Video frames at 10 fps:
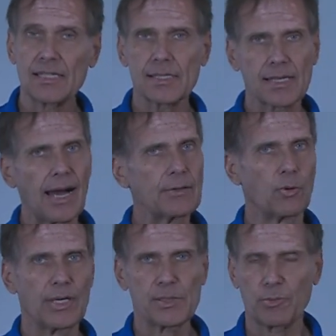
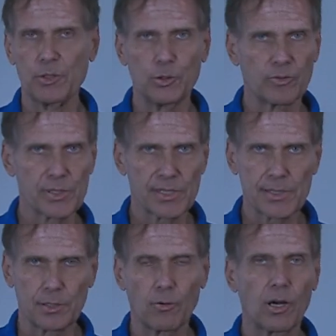sideways maneuvers, and
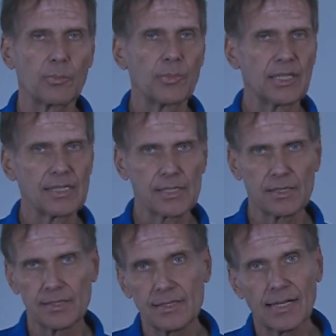so on, because you
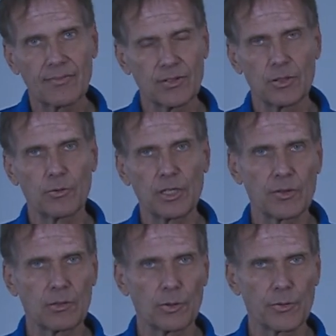didn't have to do
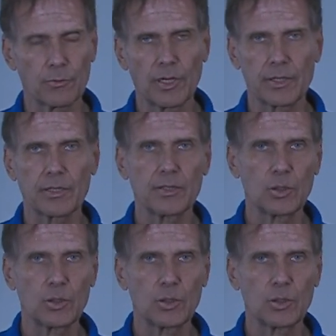anything with the rudder.